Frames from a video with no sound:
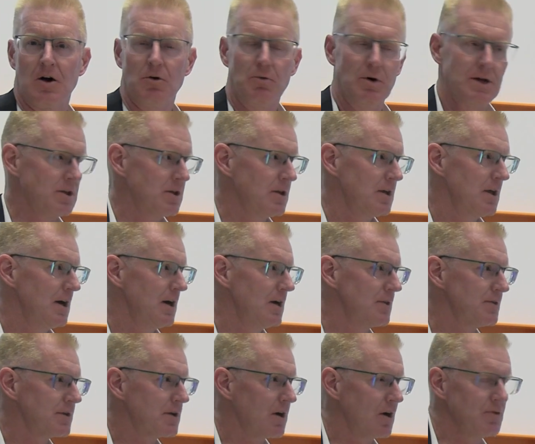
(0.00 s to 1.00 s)
which,
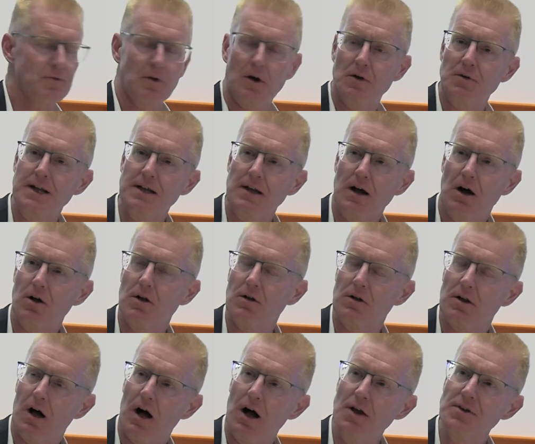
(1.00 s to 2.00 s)
on contrary,
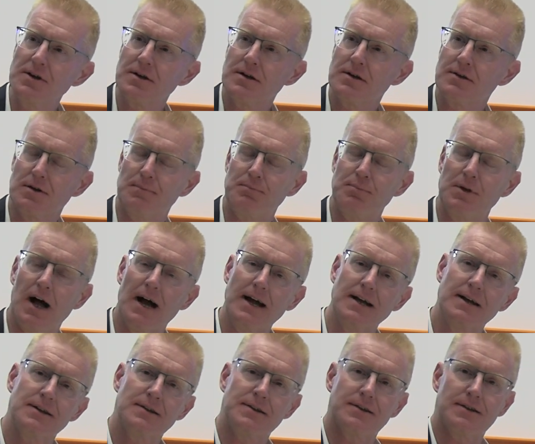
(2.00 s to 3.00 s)
all other
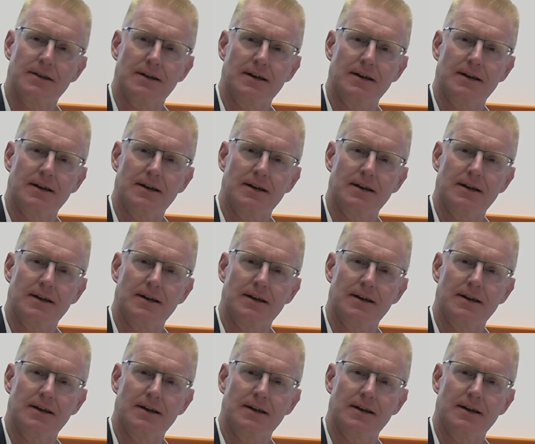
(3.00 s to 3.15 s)
suppliers,